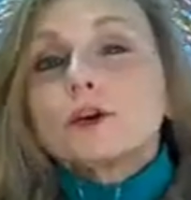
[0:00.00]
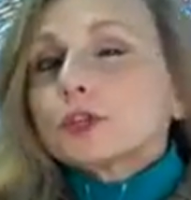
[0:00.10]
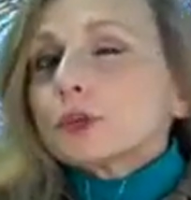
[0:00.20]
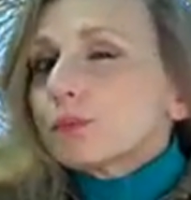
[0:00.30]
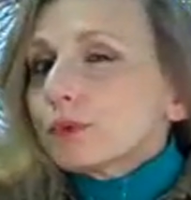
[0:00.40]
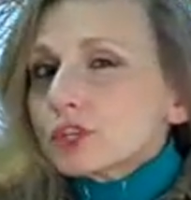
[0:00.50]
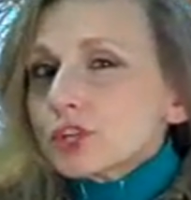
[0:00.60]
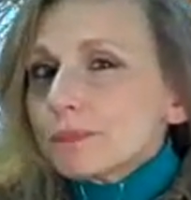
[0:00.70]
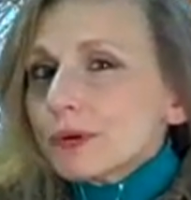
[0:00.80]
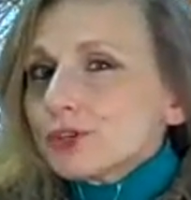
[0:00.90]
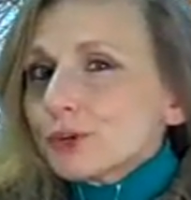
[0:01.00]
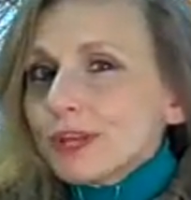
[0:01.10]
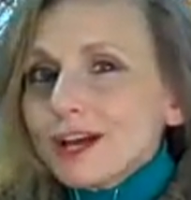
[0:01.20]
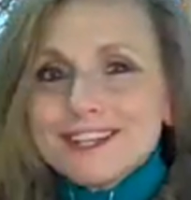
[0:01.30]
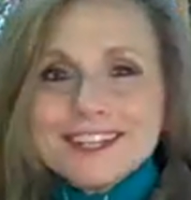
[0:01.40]
only brush up on your
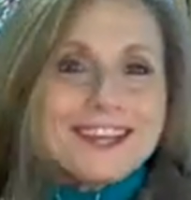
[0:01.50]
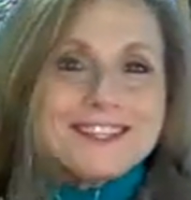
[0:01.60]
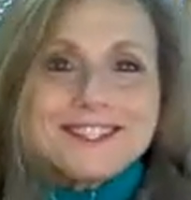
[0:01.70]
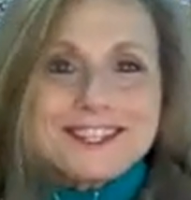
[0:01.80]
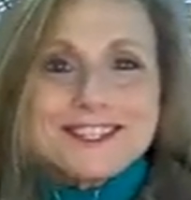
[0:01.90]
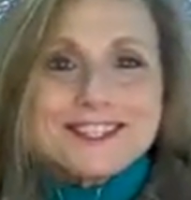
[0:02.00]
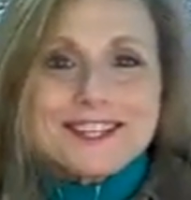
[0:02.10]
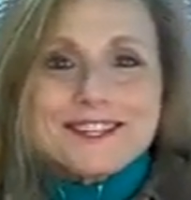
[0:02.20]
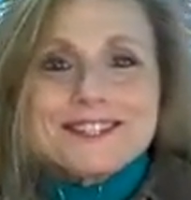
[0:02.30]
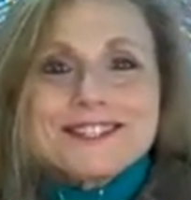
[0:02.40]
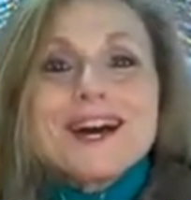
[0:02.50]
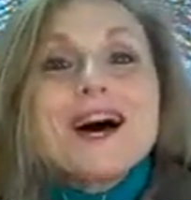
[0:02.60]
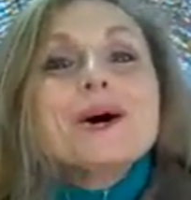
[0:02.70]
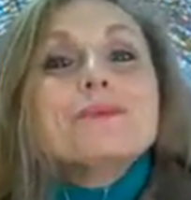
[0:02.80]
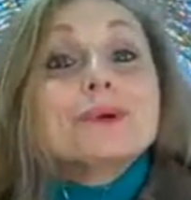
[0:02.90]
blind tasting skills,
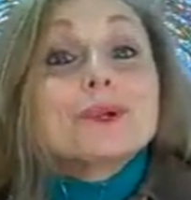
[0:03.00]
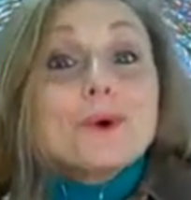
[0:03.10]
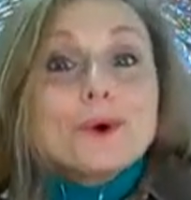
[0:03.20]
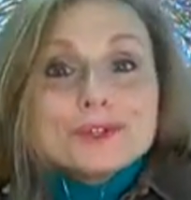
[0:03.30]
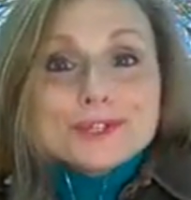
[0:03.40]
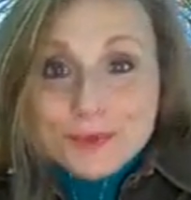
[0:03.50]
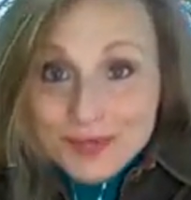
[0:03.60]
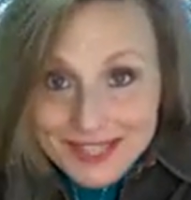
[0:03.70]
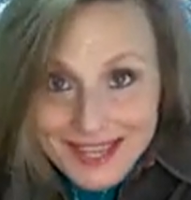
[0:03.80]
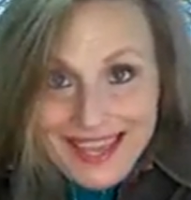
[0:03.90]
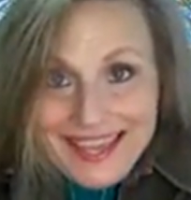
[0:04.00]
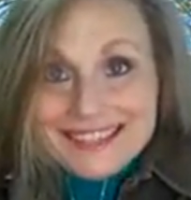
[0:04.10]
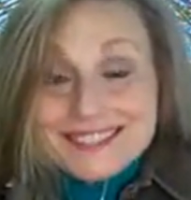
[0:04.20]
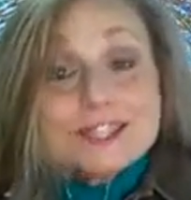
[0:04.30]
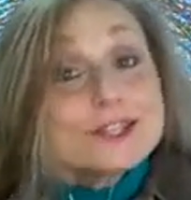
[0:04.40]
but also
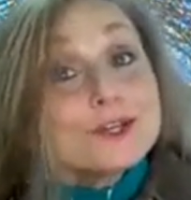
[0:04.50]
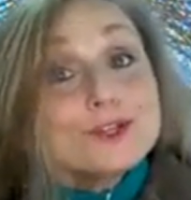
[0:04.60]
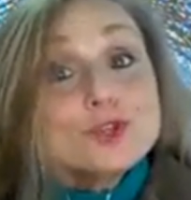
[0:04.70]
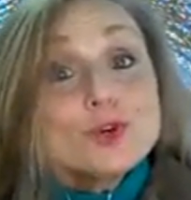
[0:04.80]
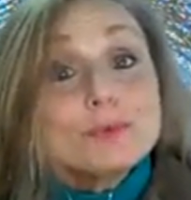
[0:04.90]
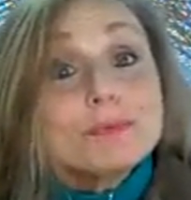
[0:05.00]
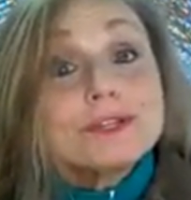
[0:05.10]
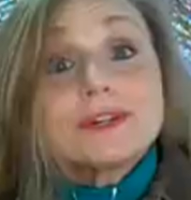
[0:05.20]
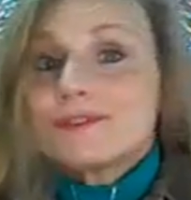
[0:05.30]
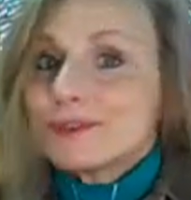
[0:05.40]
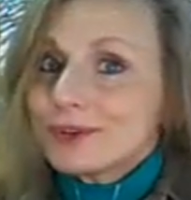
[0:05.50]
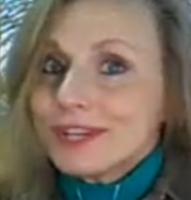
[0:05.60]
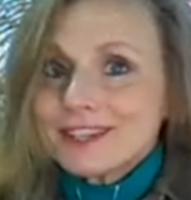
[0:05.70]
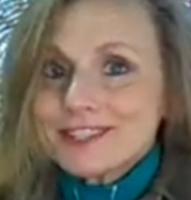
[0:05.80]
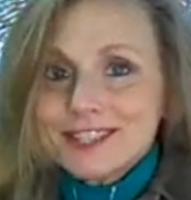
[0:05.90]
enhance the enjoyment of your
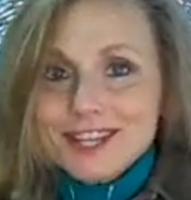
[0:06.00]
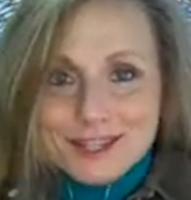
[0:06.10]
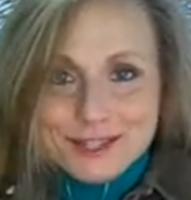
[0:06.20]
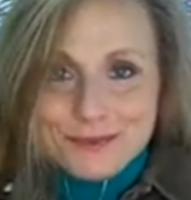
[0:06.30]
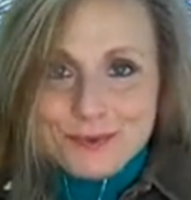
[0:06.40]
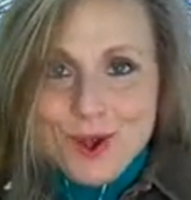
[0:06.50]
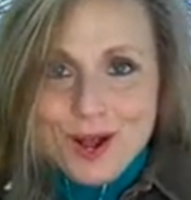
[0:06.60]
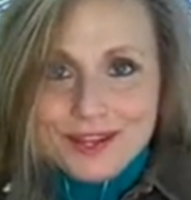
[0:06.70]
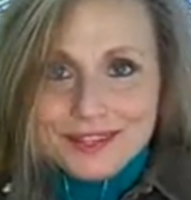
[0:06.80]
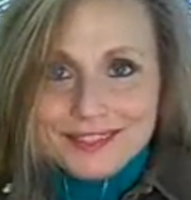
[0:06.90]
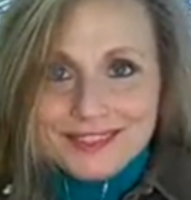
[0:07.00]
next glass of wine.